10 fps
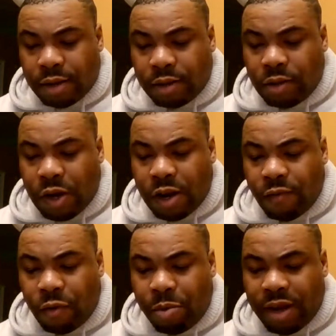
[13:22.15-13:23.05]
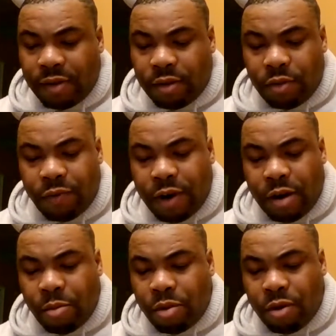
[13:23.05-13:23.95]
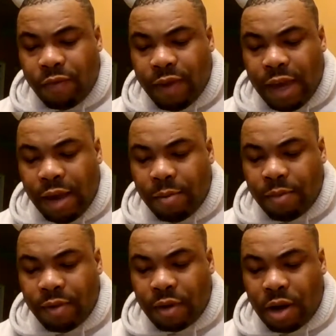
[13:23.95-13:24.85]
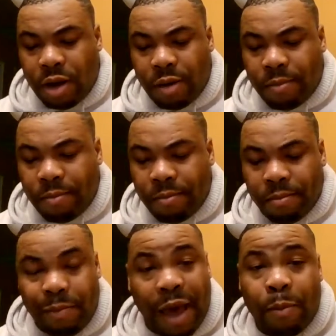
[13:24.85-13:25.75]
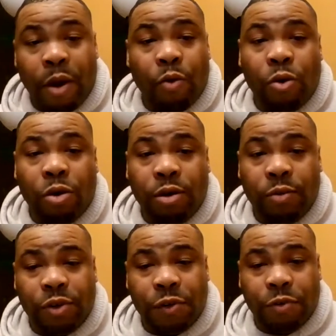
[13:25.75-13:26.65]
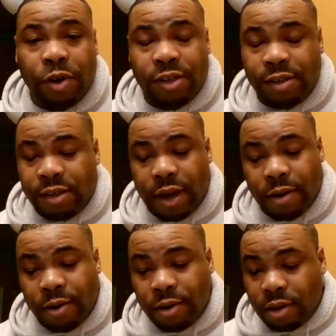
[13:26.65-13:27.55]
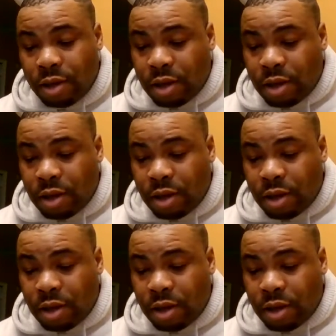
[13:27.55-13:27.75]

You could have replaced this with a number of games. Pac-Man World, which was Grace's title.